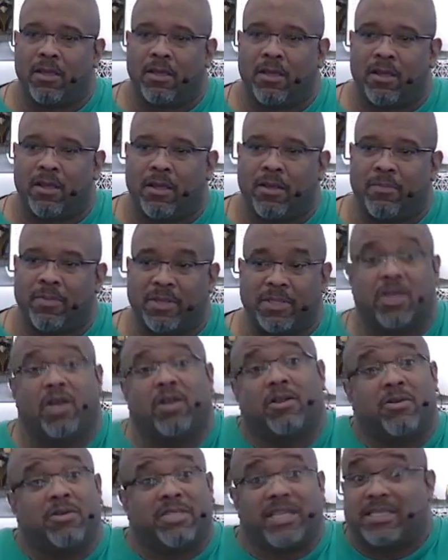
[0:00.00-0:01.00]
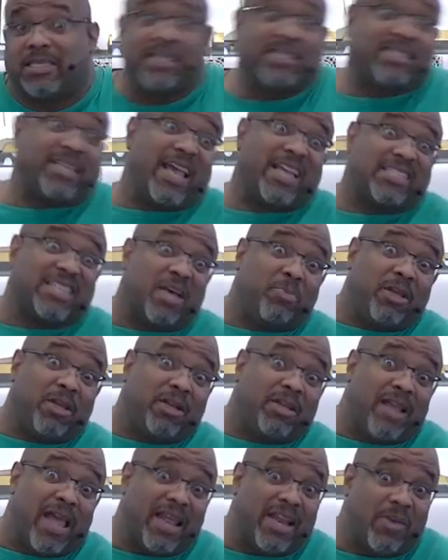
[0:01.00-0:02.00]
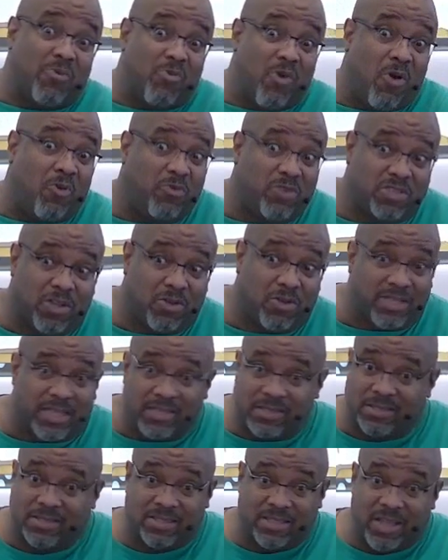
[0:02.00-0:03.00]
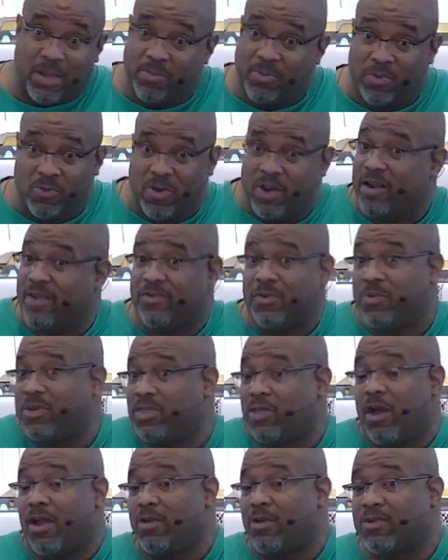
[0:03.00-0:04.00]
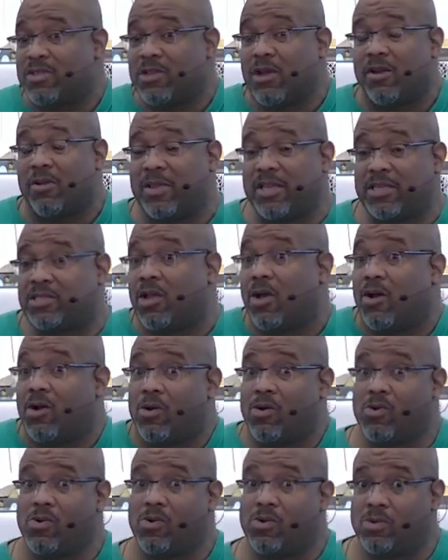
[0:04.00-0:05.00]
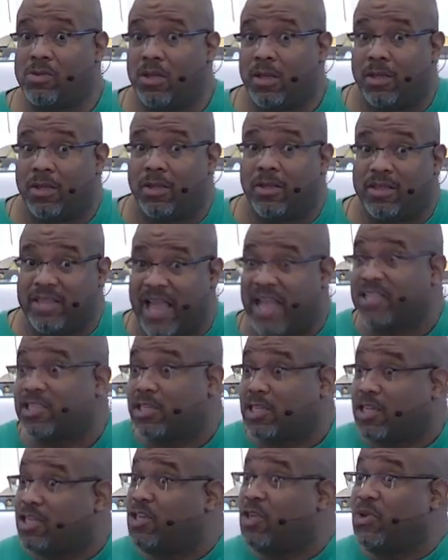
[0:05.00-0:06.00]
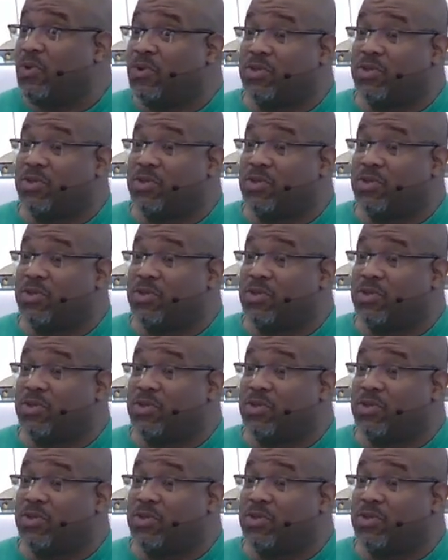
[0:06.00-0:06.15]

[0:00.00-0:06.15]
But the good news is he said something that it won't result in something, whatever we thought it was going to be. So that's good news.